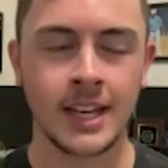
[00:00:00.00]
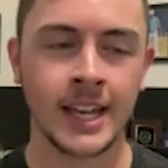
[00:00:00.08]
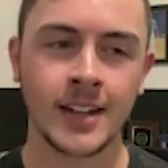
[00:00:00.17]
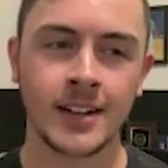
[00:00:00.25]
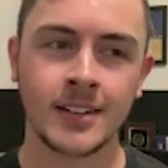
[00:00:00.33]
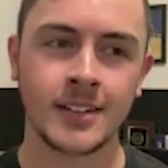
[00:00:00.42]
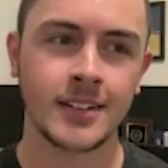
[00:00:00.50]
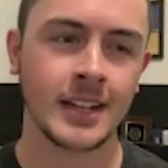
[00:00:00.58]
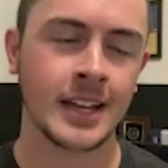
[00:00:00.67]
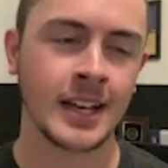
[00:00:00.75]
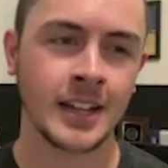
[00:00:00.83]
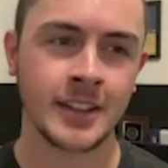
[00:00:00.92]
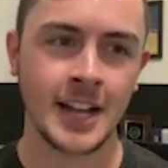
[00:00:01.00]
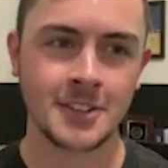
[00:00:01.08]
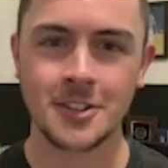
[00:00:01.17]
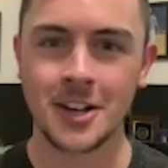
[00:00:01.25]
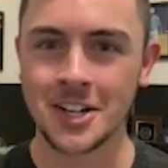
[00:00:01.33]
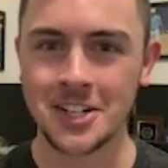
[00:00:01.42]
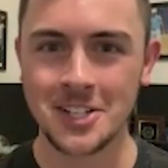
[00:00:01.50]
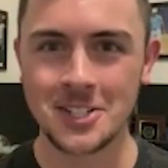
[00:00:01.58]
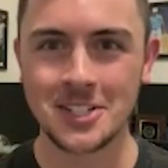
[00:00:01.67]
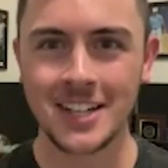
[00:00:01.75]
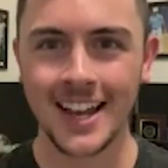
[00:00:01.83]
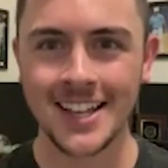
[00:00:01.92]
and that's not an
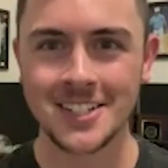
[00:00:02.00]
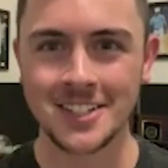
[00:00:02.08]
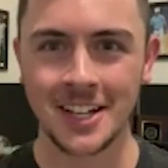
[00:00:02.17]
easy task.